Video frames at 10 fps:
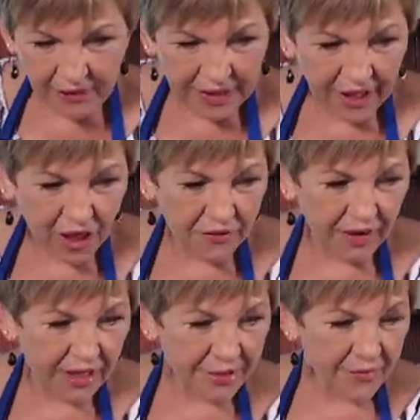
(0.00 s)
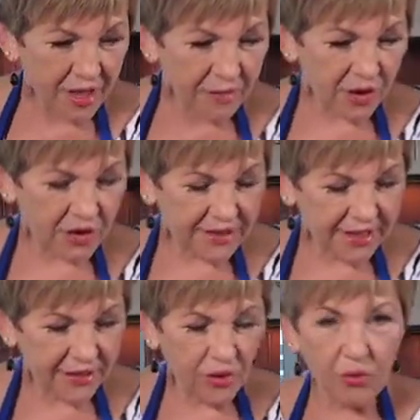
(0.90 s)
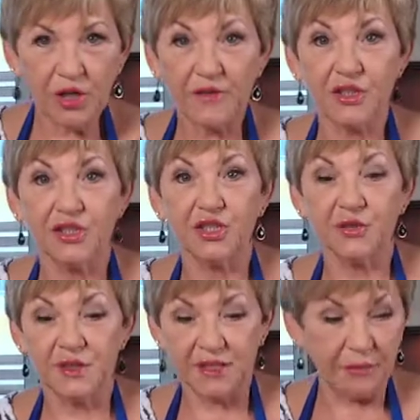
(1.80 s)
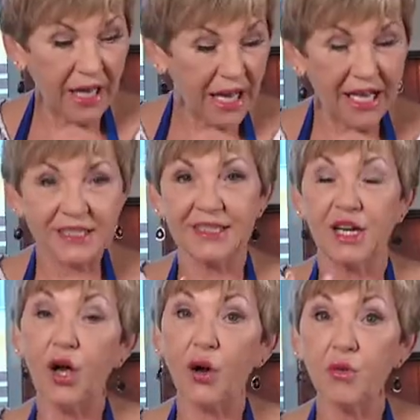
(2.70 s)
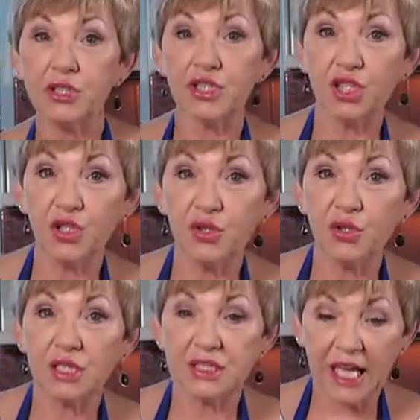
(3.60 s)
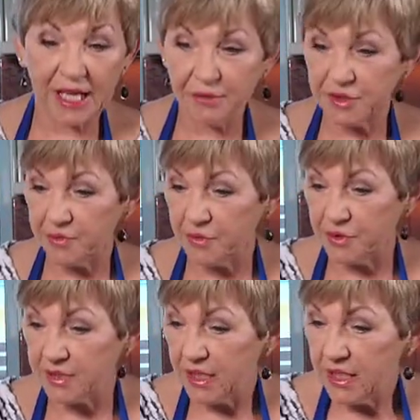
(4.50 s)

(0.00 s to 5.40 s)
that over because then what I've got to do is the parsley. Now I want 2 tablespoons.